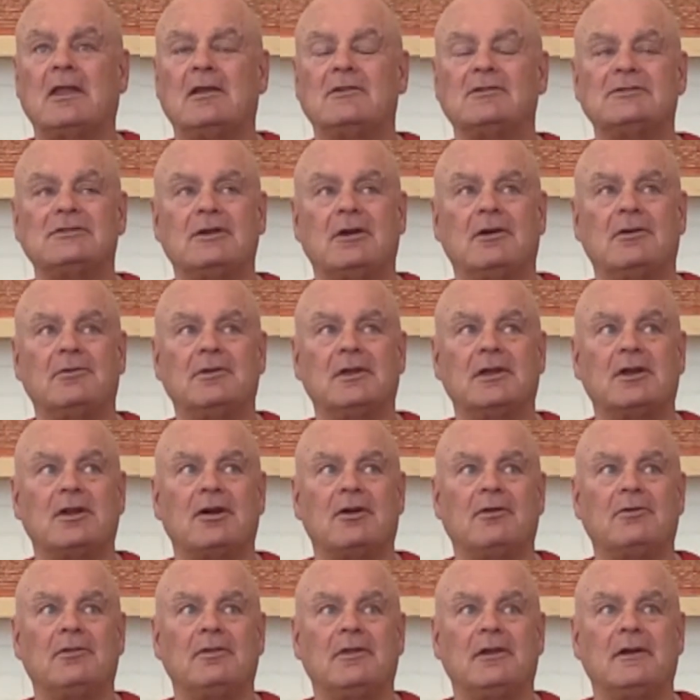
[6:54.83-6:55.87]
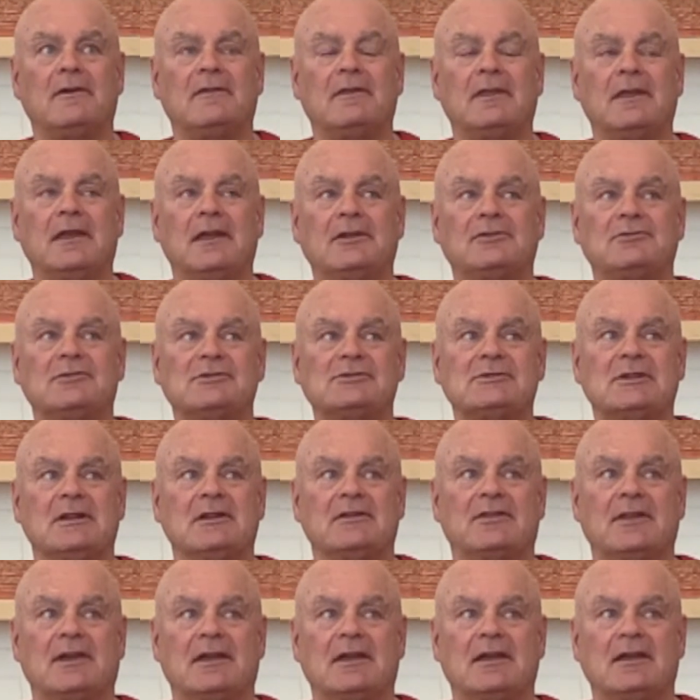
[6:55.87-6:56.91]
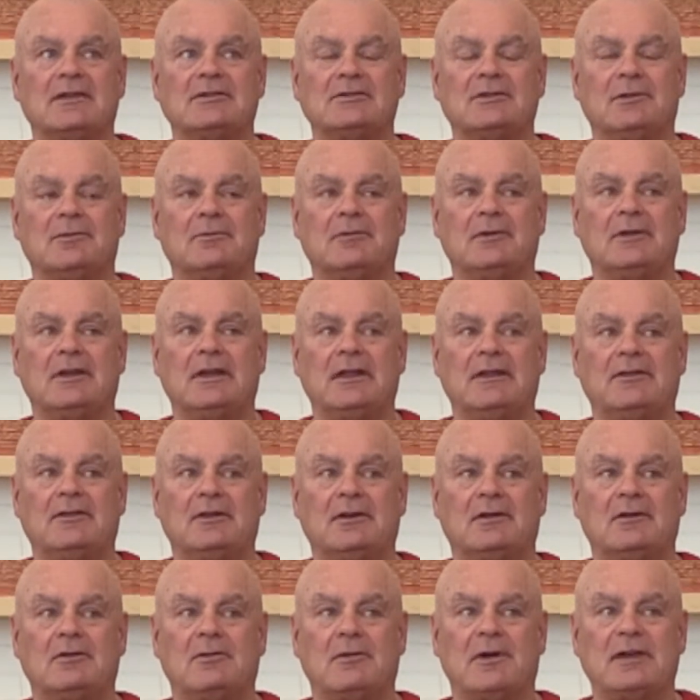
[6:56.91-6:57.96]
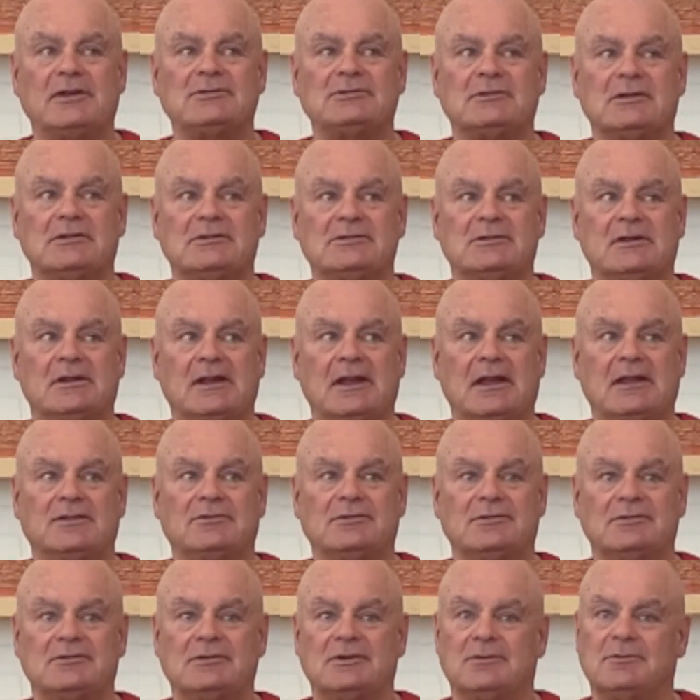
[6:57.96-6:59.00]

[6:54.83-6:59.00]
So, the interesting thing is in the questions and answers,